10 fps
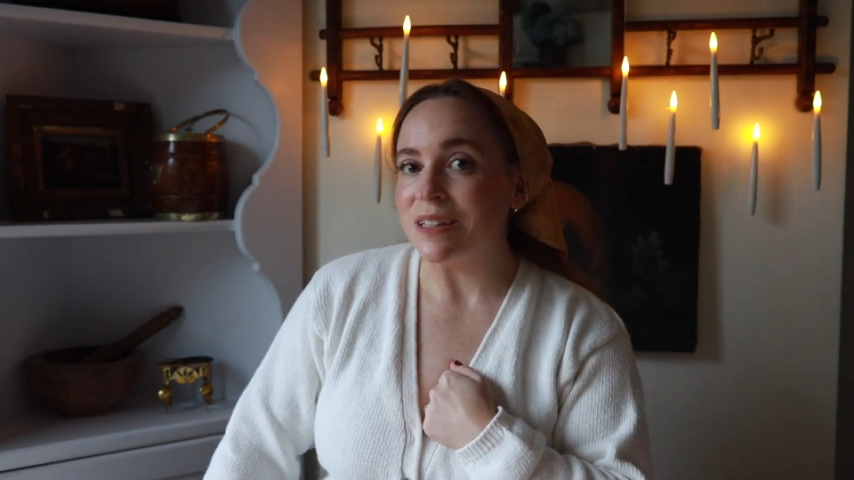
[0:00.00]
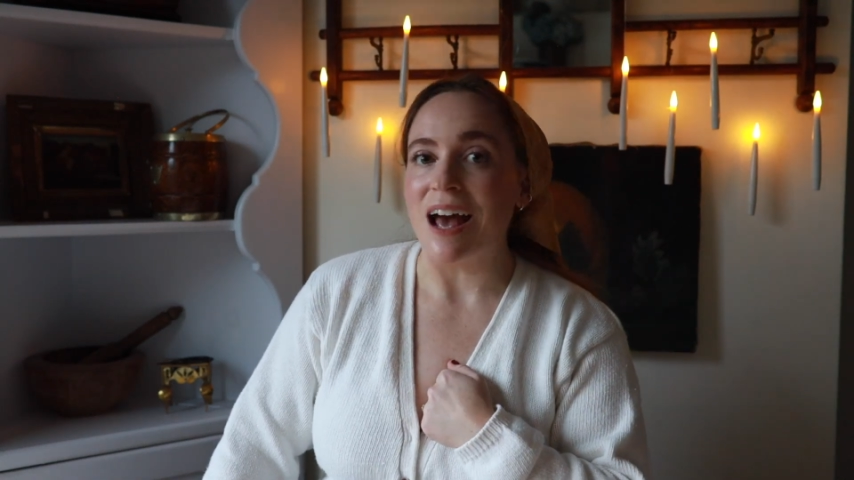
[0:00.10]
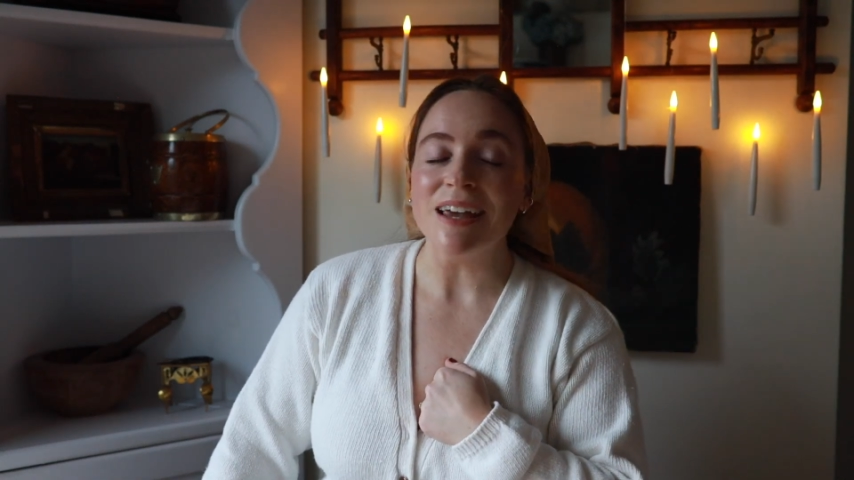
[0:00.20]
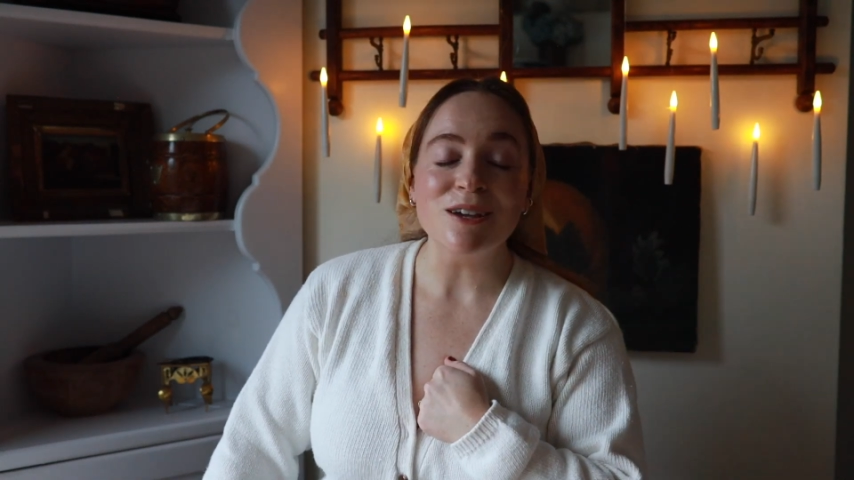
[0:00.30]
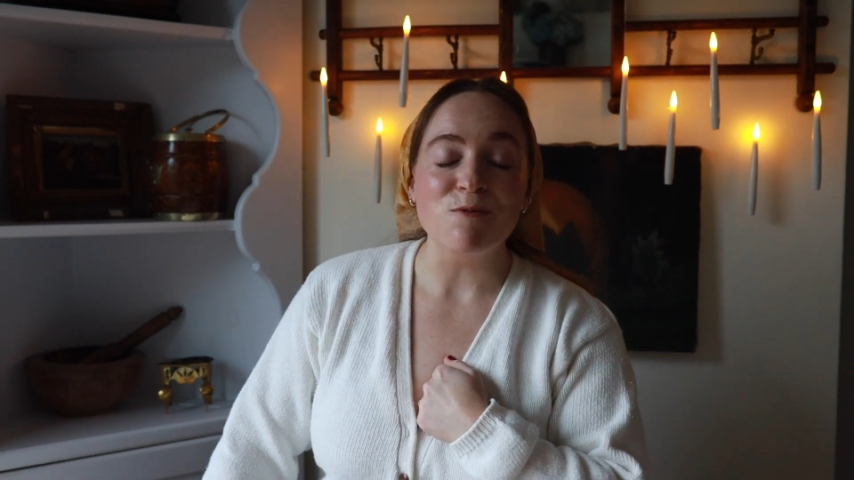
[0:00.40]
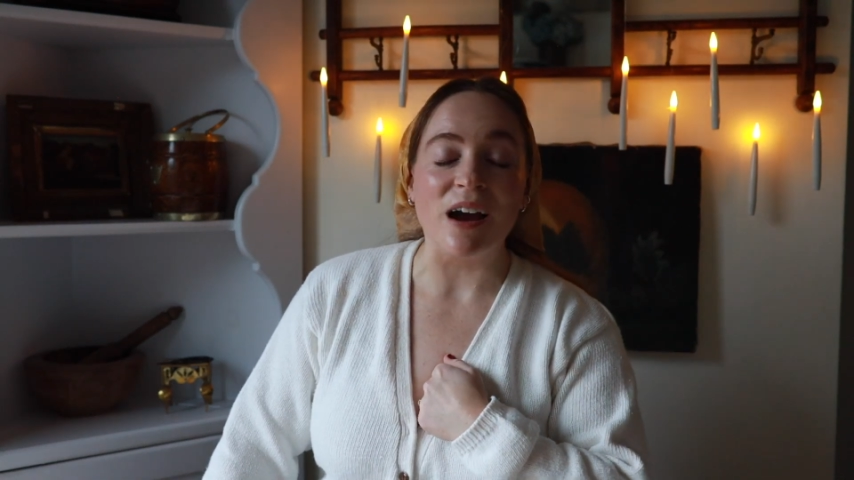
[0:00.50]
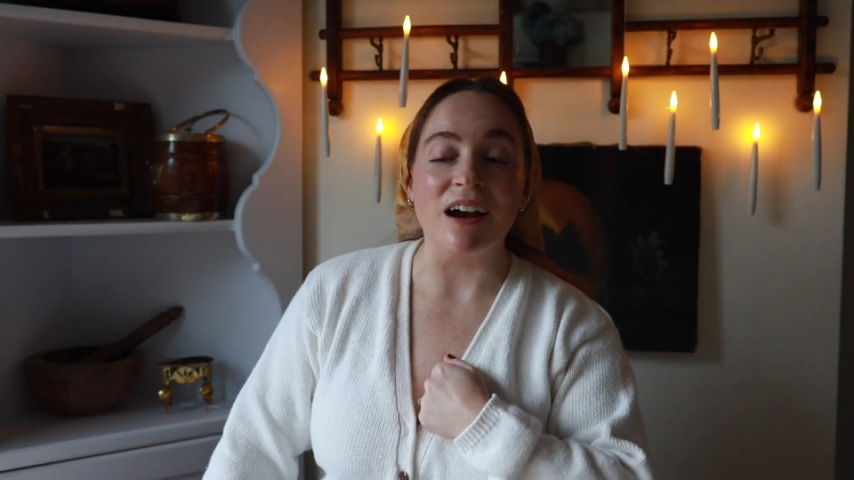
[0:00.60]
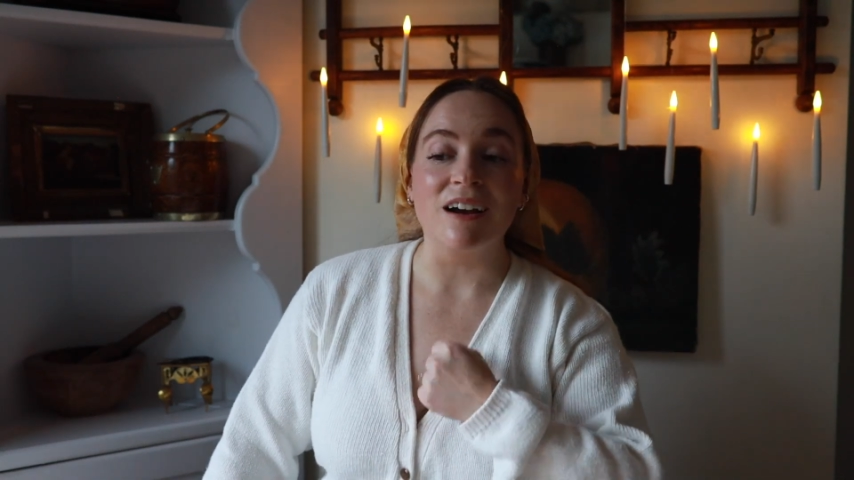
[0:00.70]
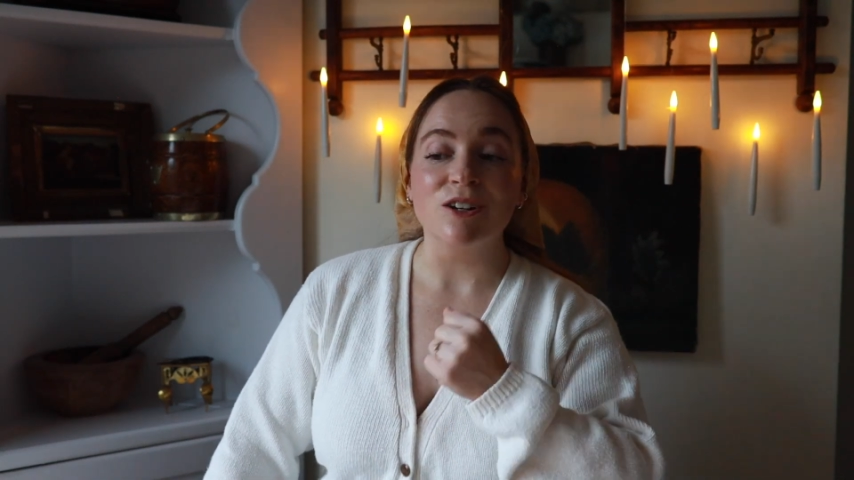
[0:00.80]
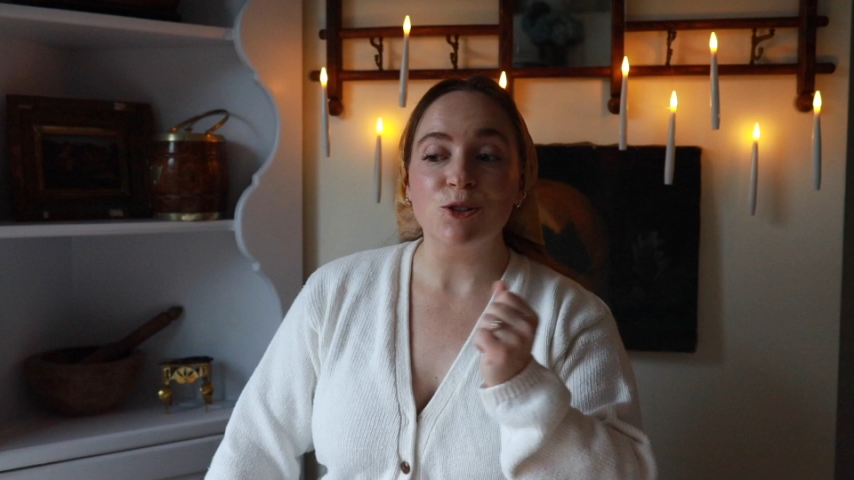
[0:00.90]
that I can
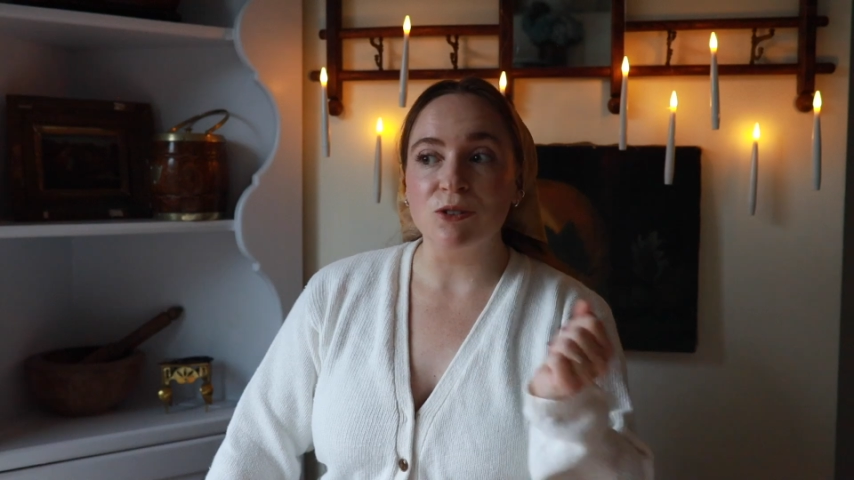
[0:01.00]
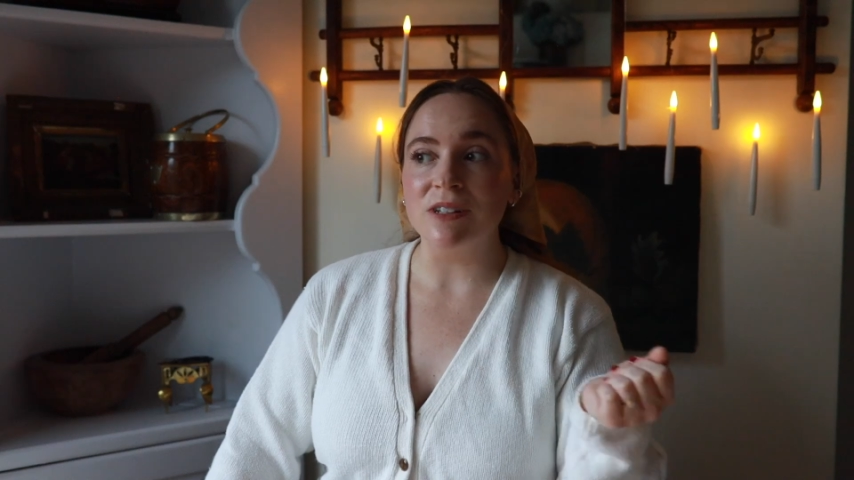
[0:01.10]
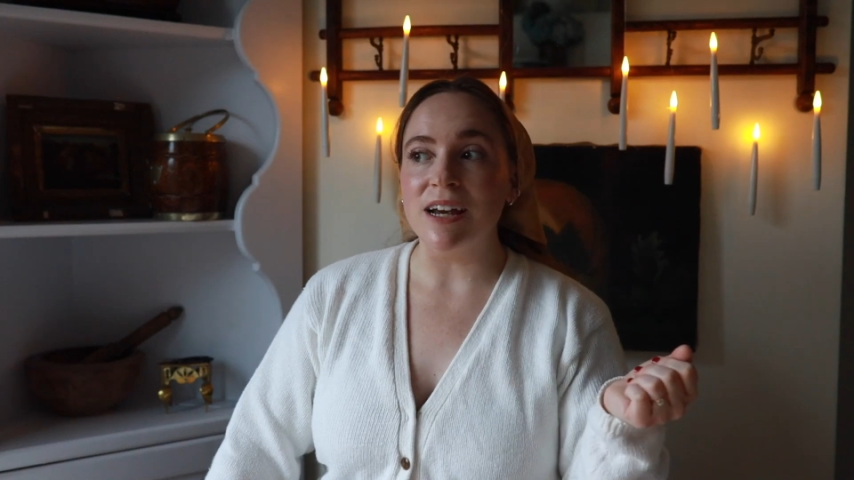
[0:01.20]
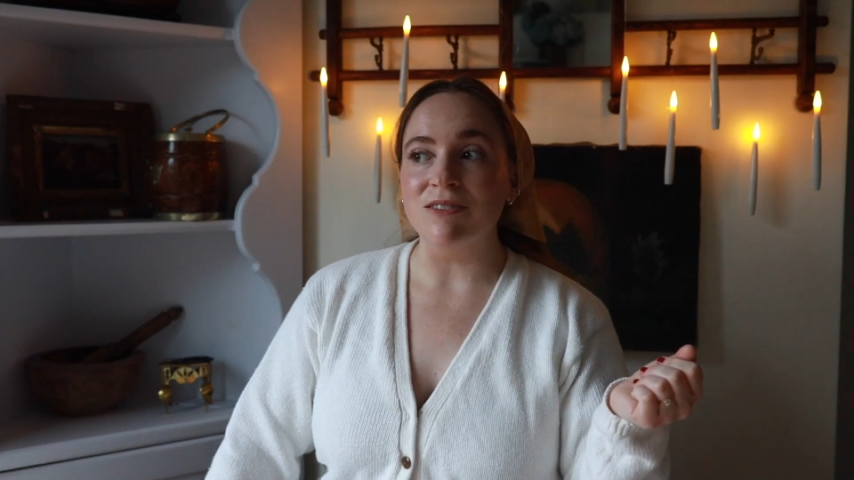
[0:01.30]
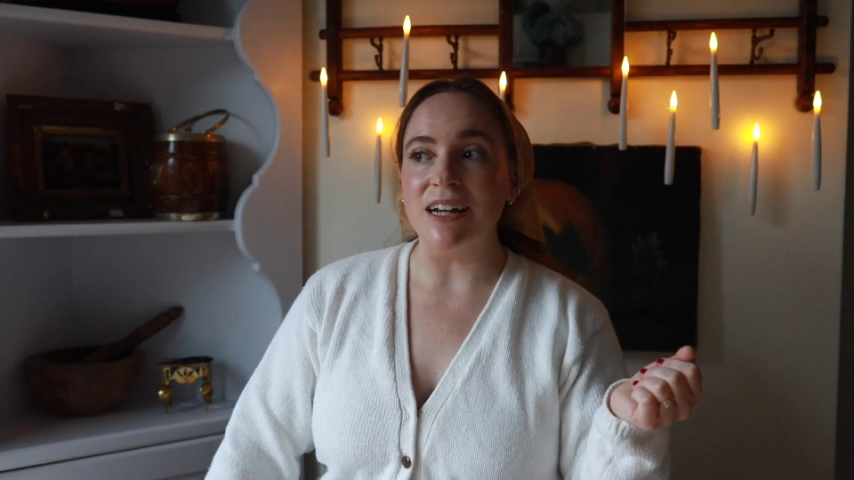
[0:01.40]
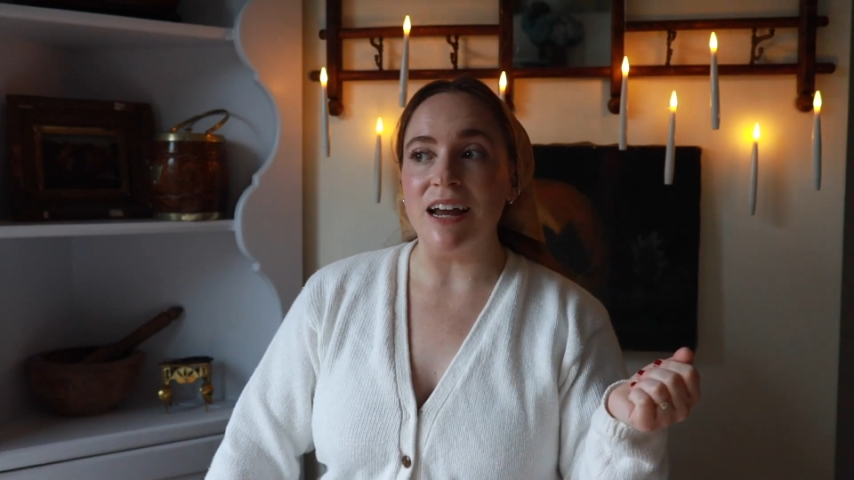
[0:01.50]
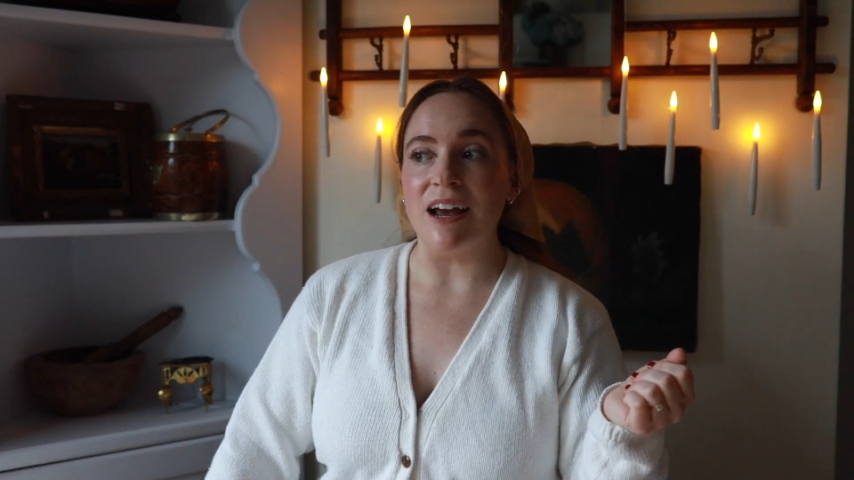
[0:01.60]
wear truly every day.